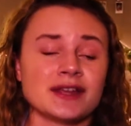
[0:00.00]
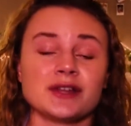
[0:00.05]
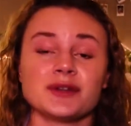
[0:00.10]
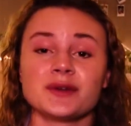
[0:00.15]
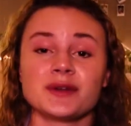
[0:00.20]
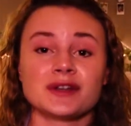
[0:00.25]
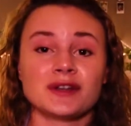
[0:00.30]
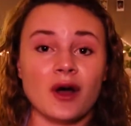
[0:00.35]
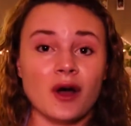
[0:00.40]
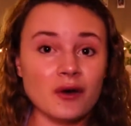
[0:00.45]

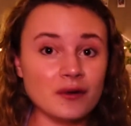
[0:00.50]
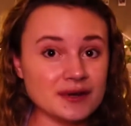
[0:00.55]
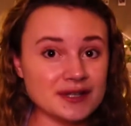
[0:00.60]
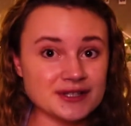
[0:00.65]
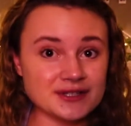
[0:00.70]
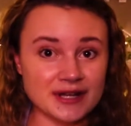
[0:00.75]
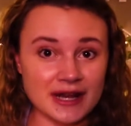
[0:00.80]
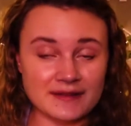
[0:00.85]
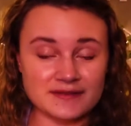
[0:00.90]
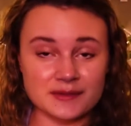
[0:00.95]
You can always
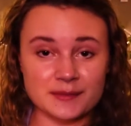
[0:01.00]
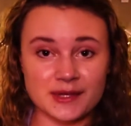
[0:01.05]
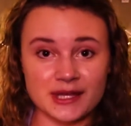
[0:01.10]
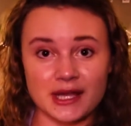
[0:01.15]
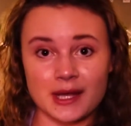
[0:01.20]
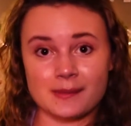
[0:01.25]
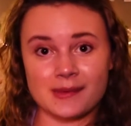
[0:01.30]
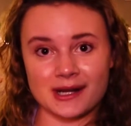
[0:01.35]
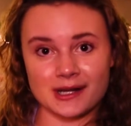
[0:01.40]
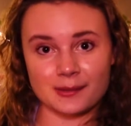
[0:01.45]
strive to
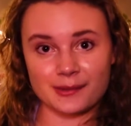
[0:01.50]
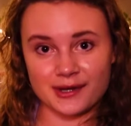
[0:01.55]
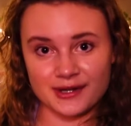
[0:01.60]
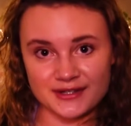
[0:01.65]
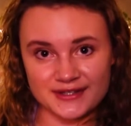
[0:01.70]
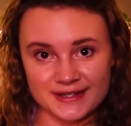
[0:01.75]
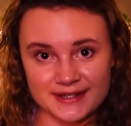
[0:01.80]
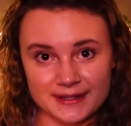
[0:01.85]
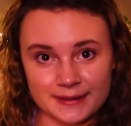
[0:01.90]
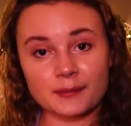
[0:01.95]
be a better
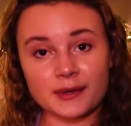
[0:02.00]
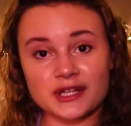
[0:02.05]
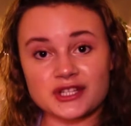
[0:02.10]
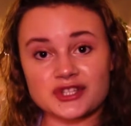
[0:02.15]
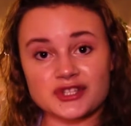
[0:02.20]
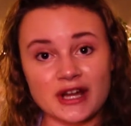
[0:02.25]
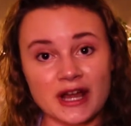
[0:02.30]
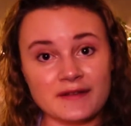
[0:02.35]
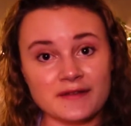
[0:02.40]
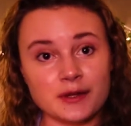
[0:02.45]
person. But
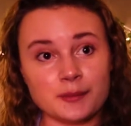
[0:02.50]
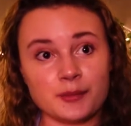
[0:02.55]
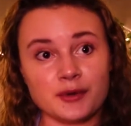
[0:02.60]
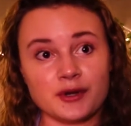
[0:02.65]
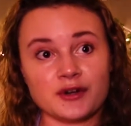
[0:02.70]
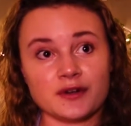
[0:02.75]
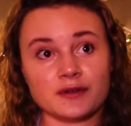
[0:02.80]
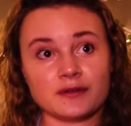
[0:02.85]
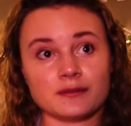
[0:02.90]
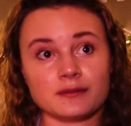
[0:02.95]
striving
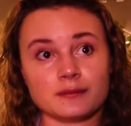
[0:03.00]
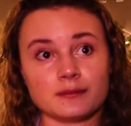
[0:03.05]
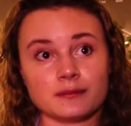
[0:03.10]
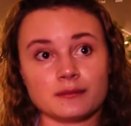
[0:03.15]
per...